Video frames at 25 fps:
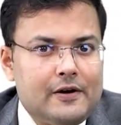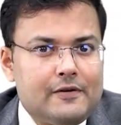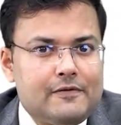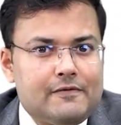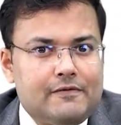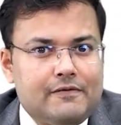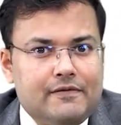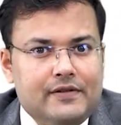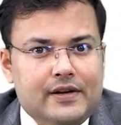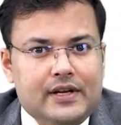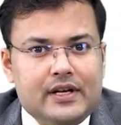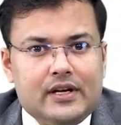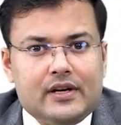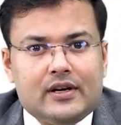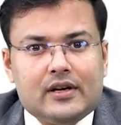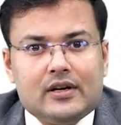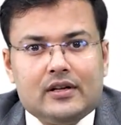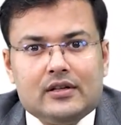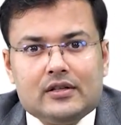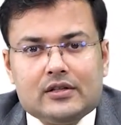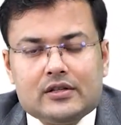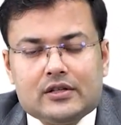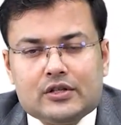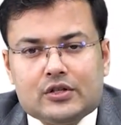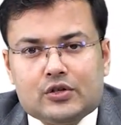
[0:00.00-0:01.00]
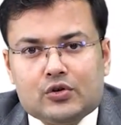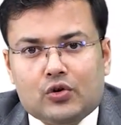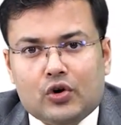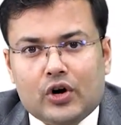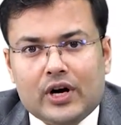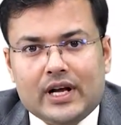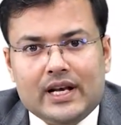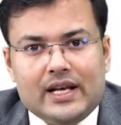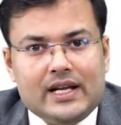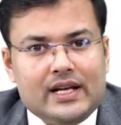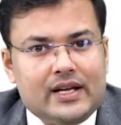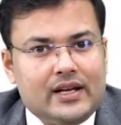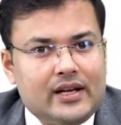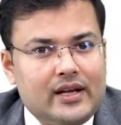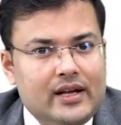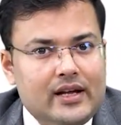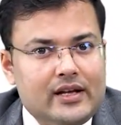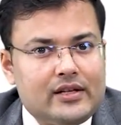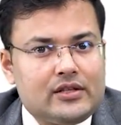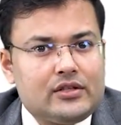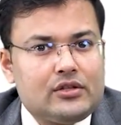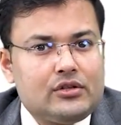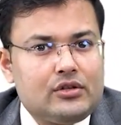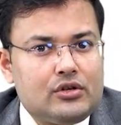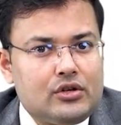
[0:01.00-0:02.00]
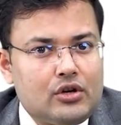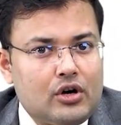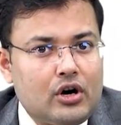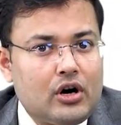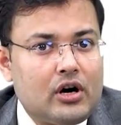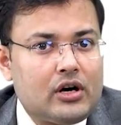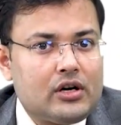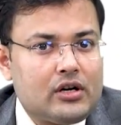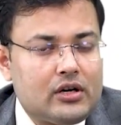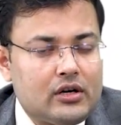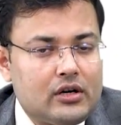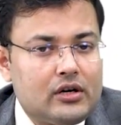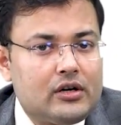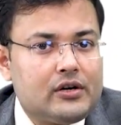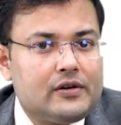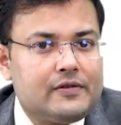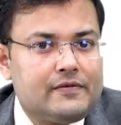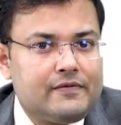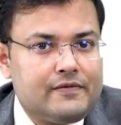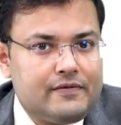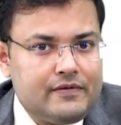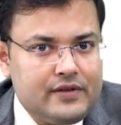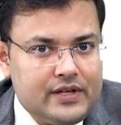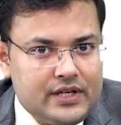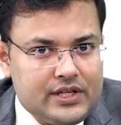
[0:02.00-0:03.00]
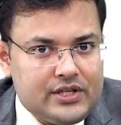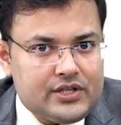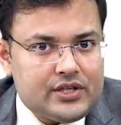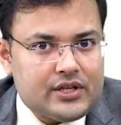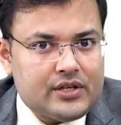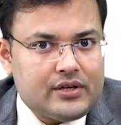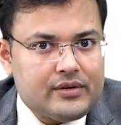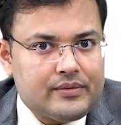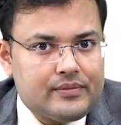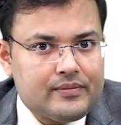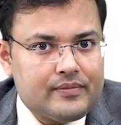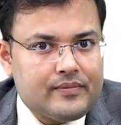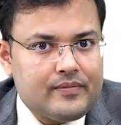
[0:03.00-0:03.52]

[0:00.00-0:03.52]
Fecal soiling is not a feature.